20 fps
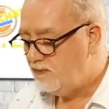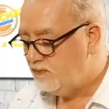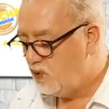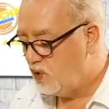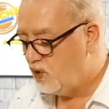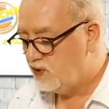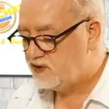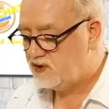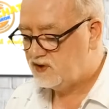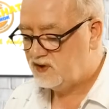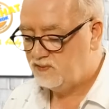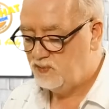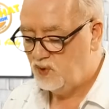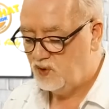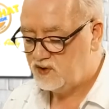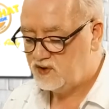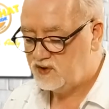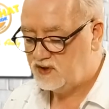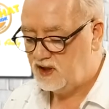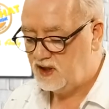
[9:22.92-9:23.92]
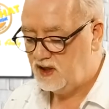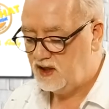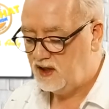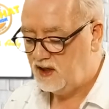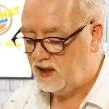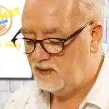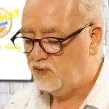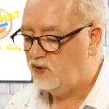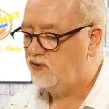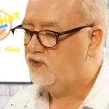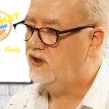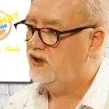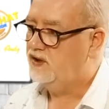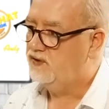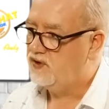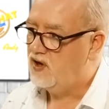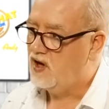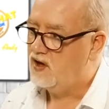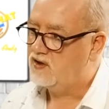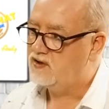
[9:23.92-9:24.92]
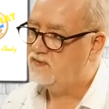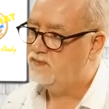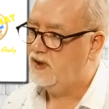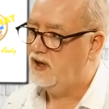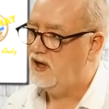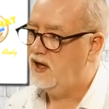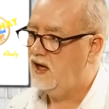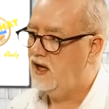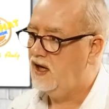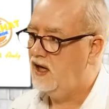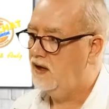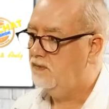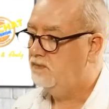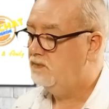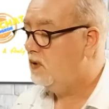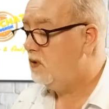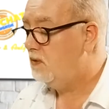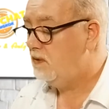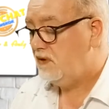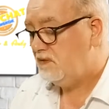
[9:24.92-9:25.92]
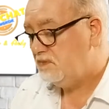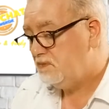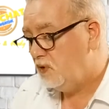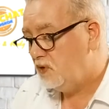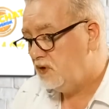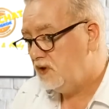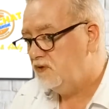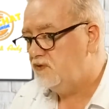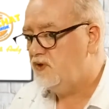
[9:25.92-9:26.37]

And most I'm not saying drugs, but well, I suppose